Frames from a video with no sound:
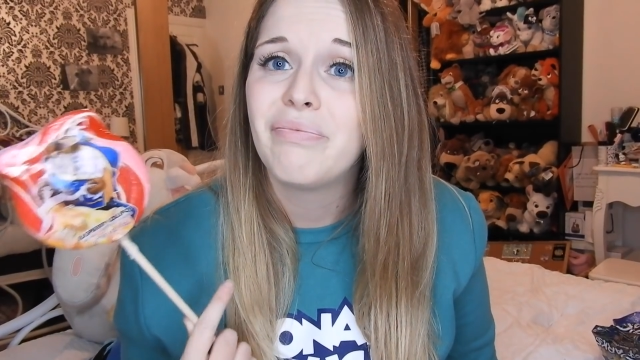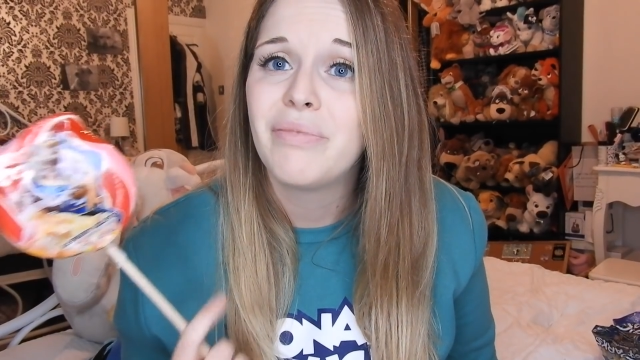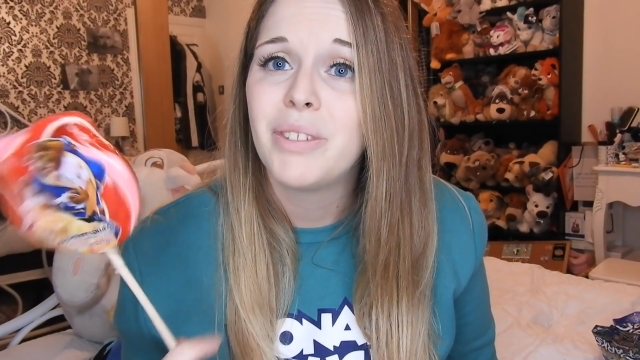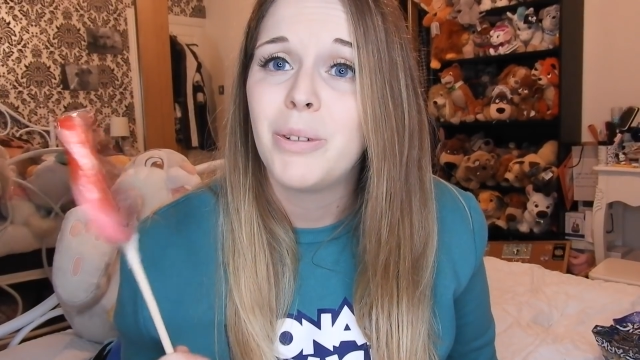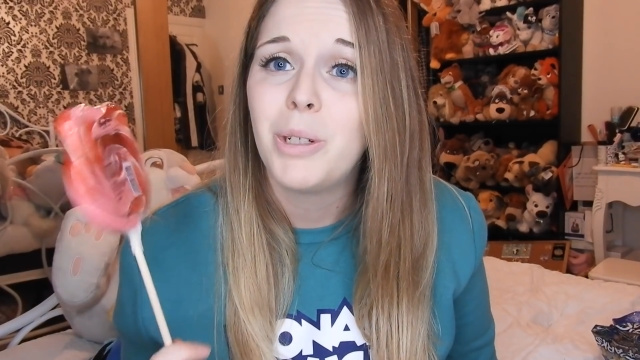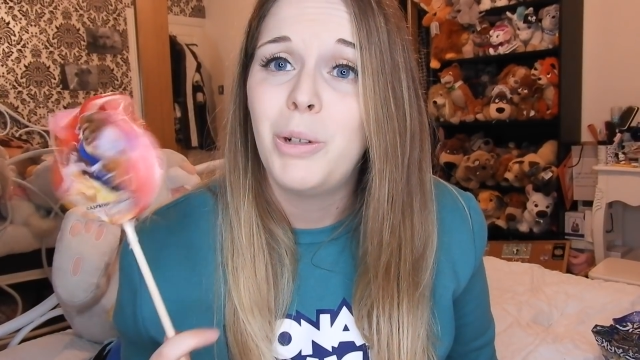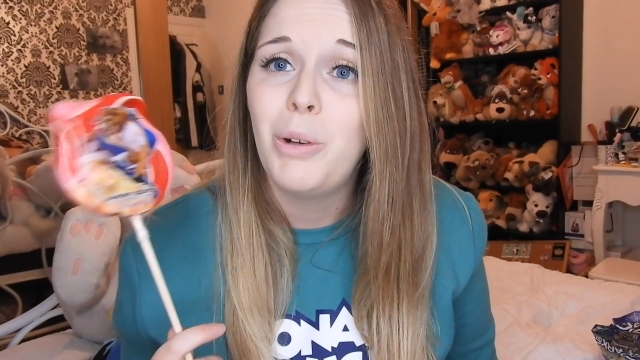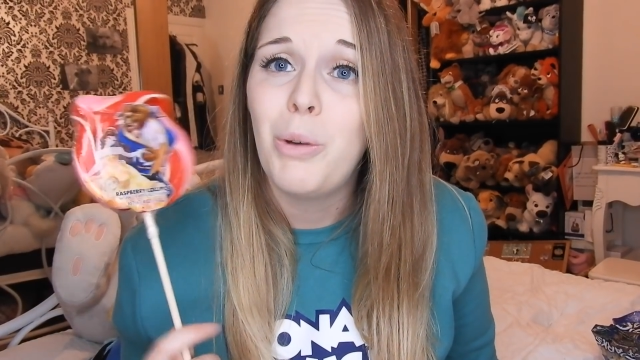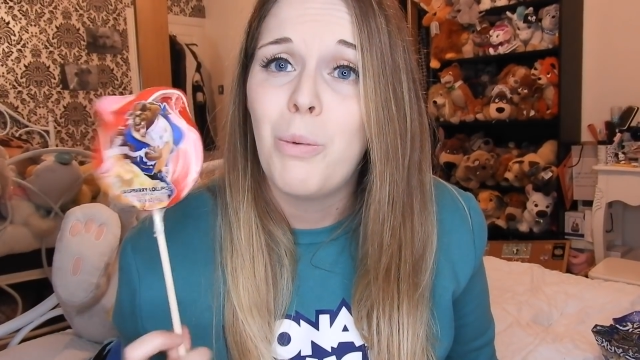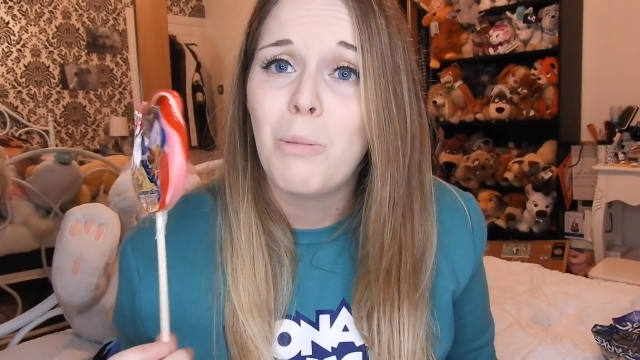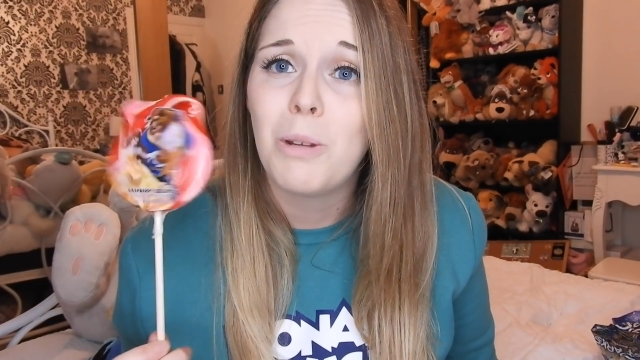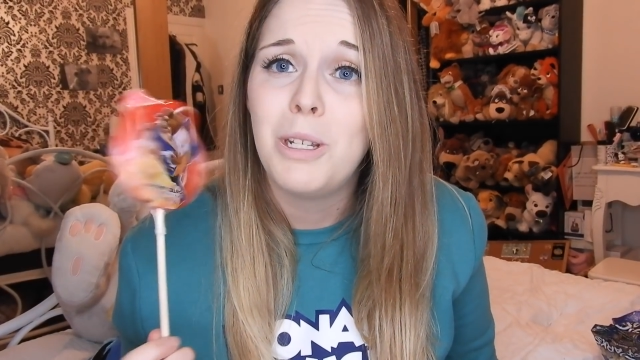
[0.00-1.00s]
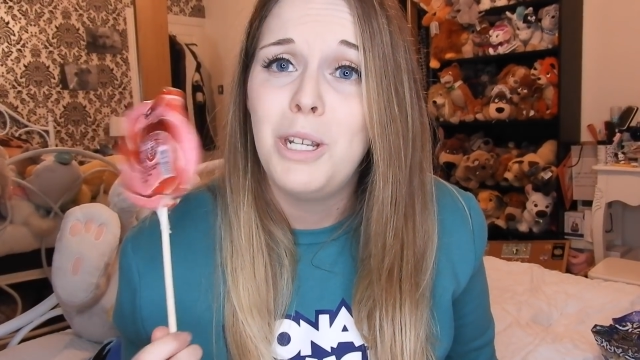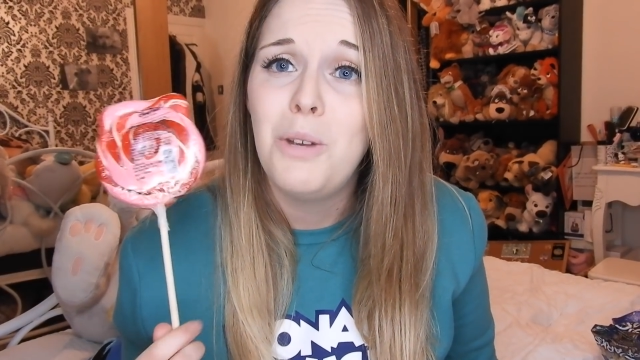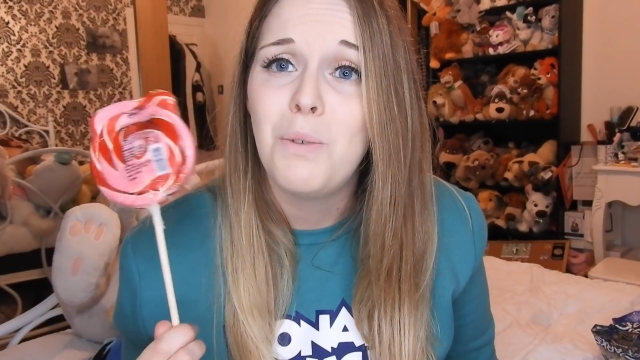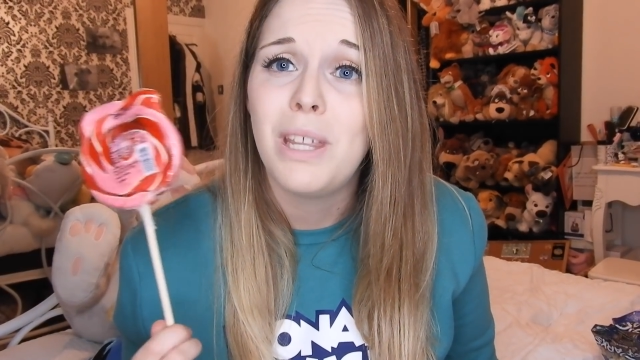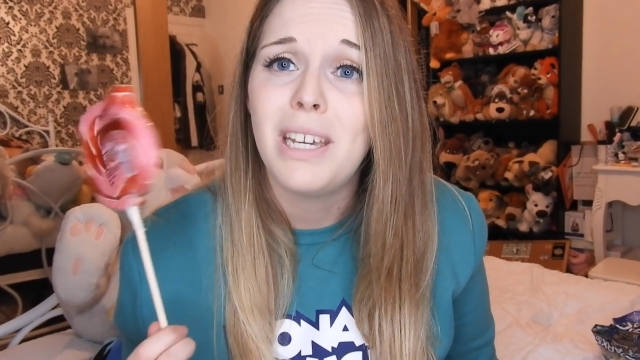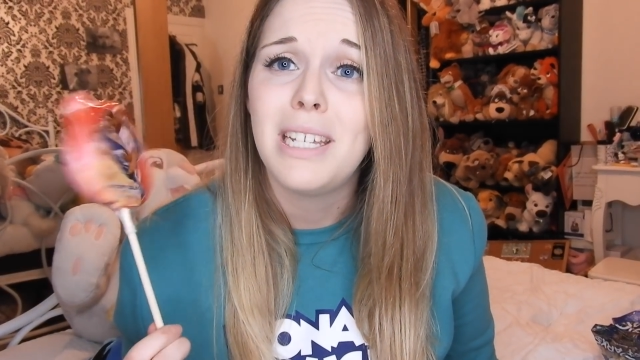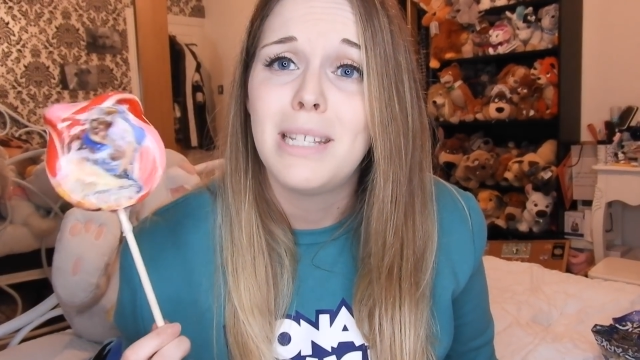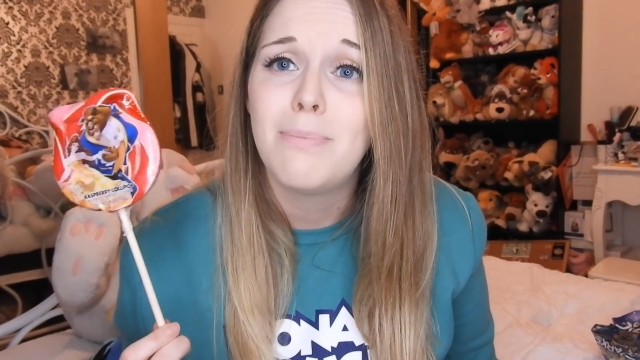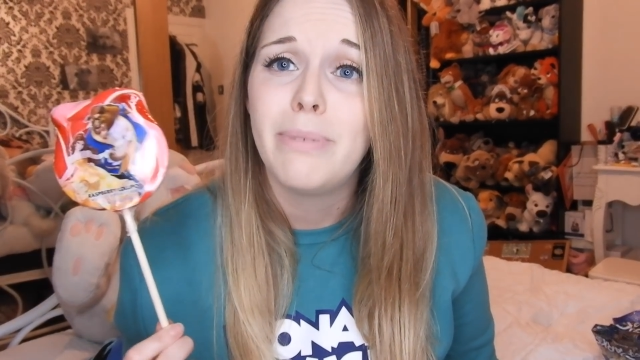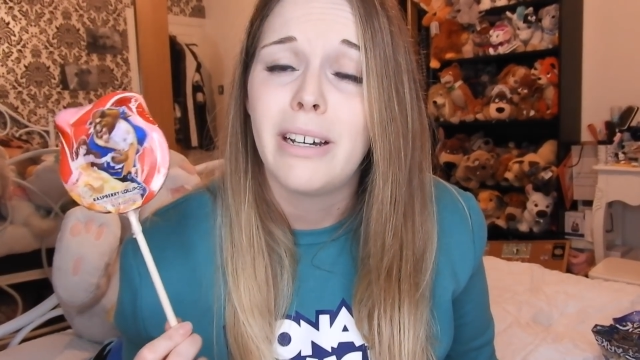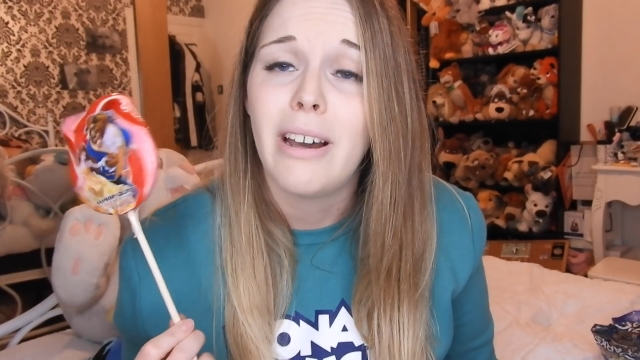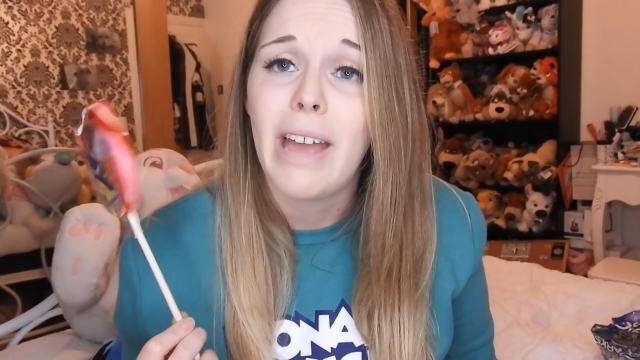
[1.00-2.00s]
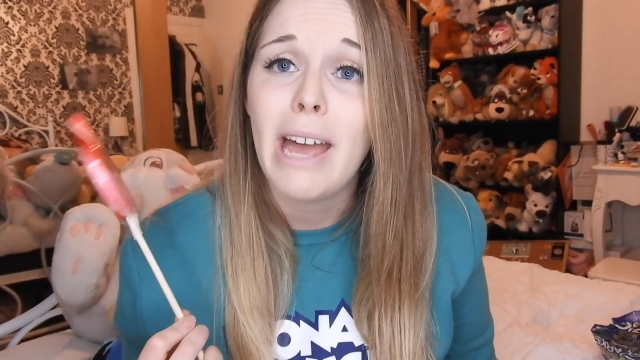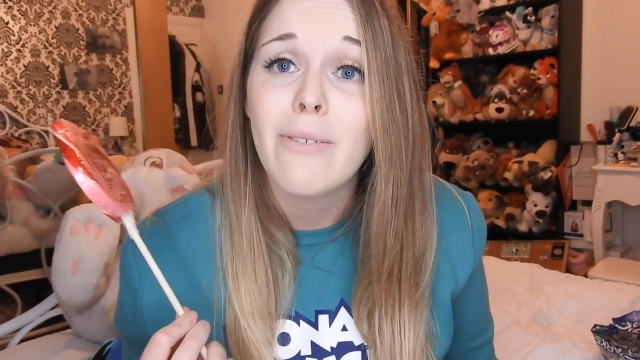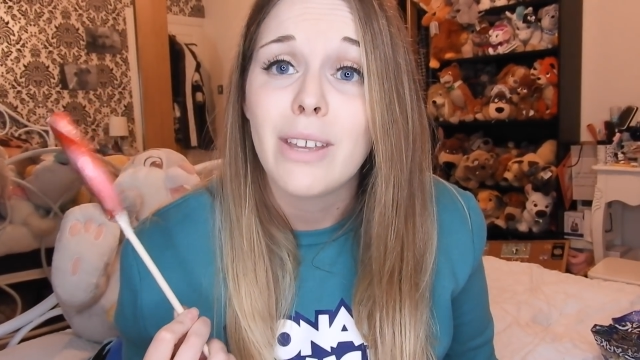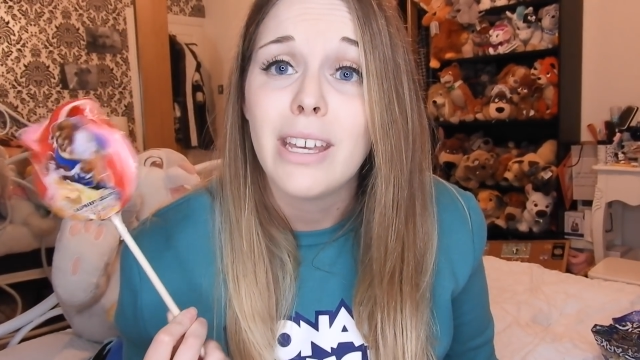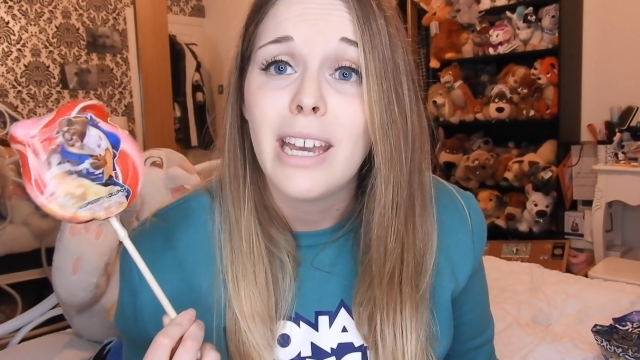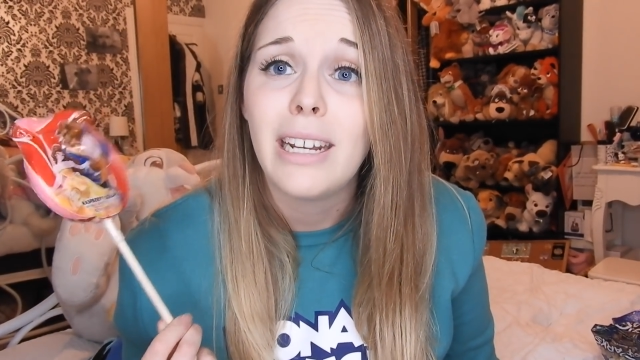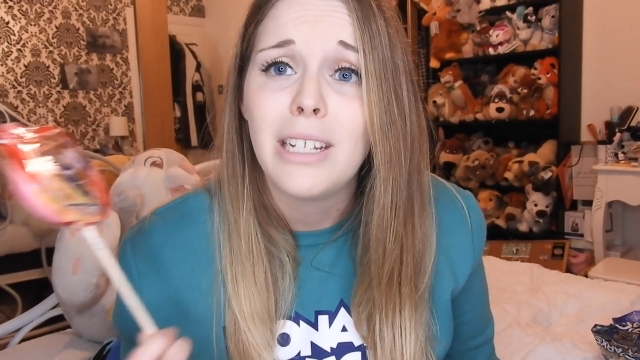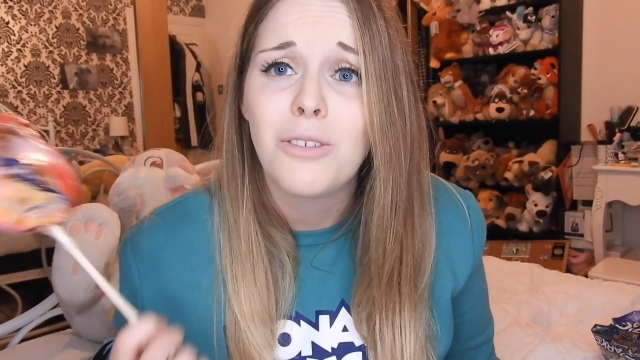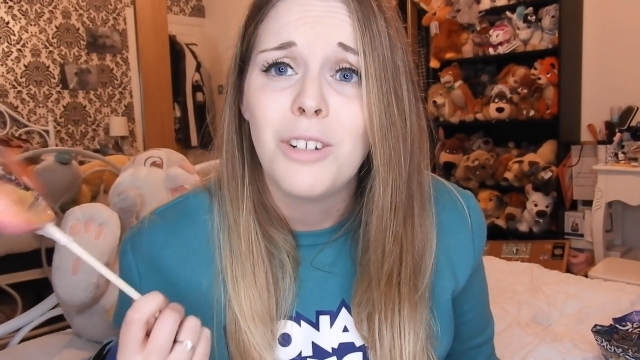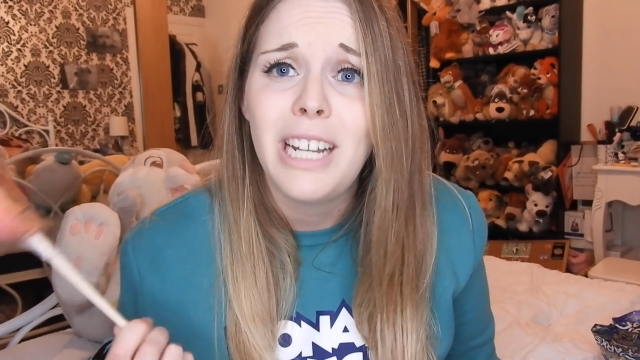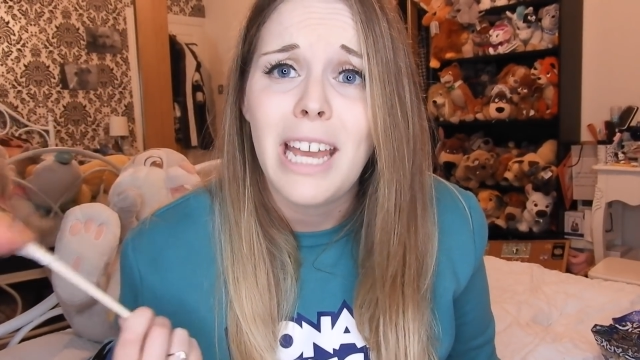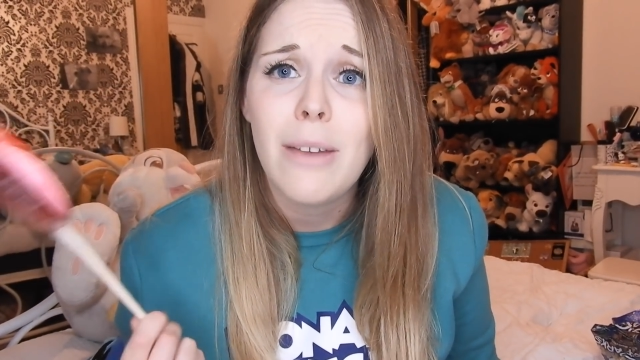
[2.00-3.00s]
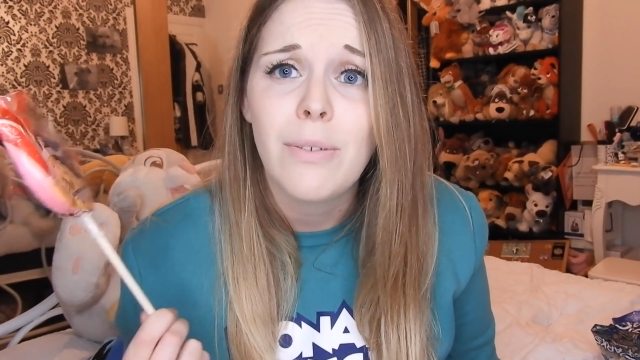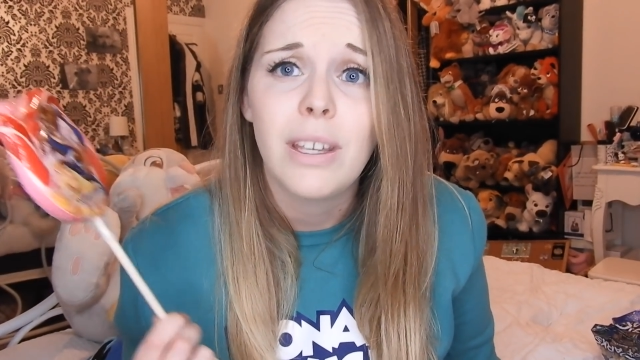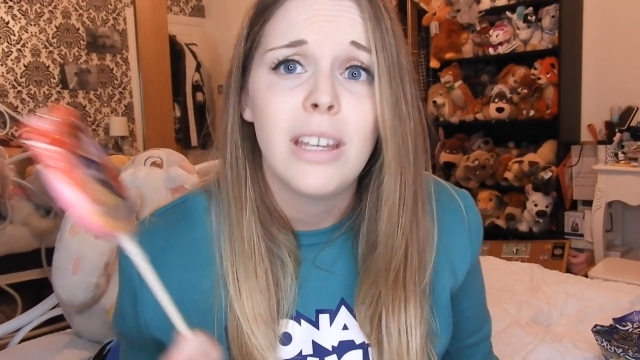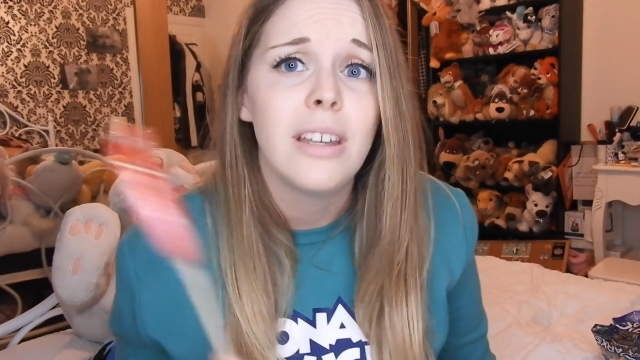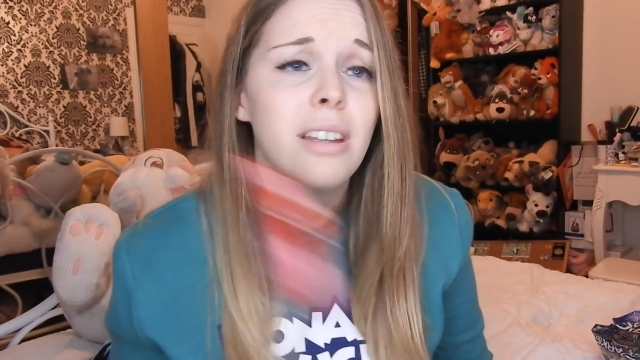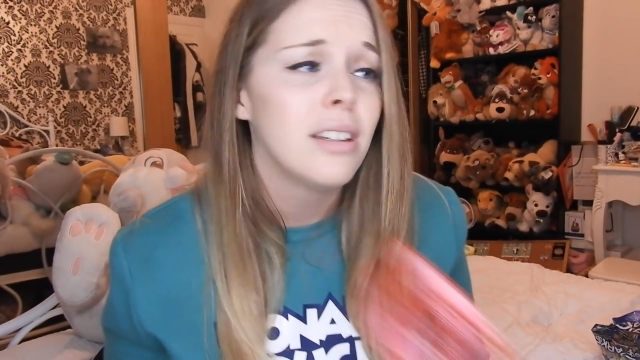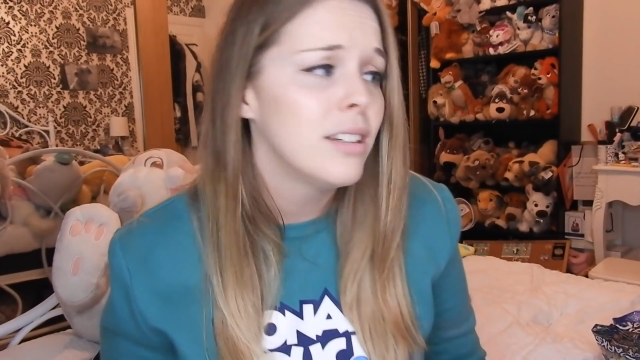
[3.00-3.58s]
So I don't know what I'm going to do with this, but I have it and it's really heavy.